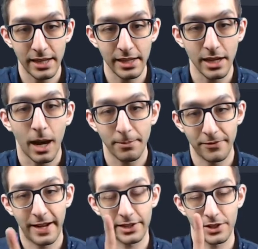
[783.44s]
the up
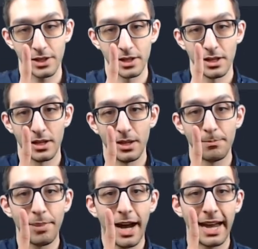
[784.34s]
vector
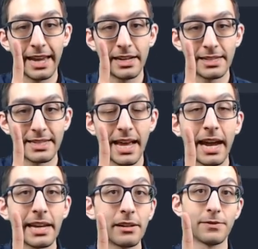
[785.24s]
by
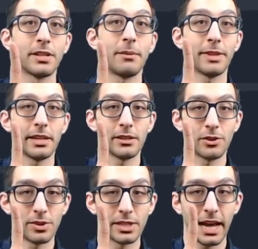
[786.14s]
sign of something. So
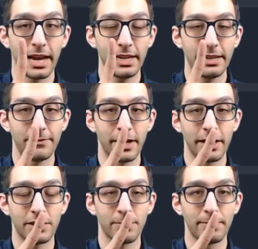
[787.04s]
sign
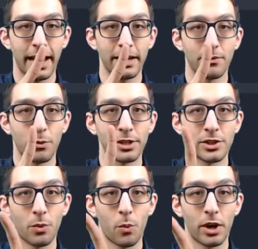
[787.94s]
varies from -1
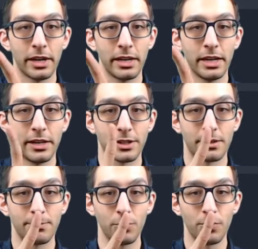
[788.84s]
to 1 in a
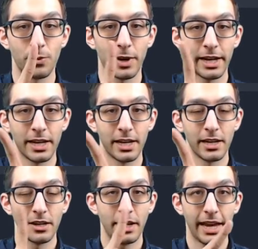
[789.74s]
smooth way.
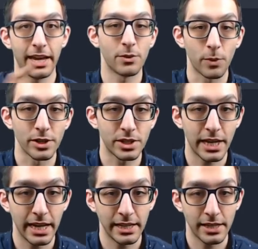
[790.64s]
And we're
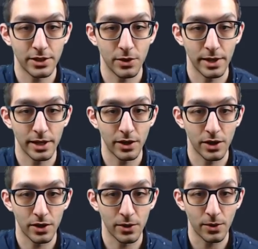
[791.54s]
saying that it's going to
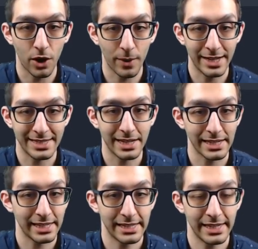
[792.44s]
go
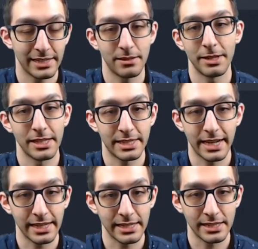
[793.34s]
os.get ticks in
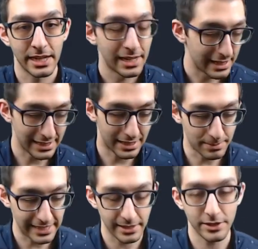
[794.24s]
milliseconds. This is
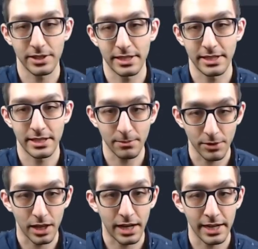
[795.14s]
basically just the system
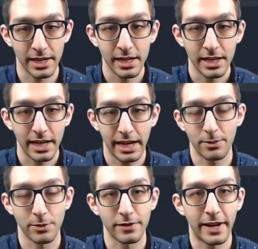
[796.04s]
clock, and
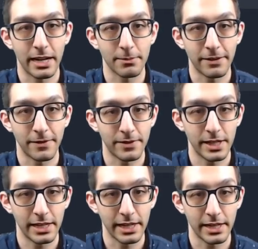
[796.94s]
we're dividing by
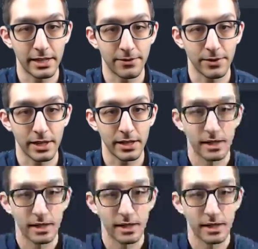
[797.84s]
50 to get a different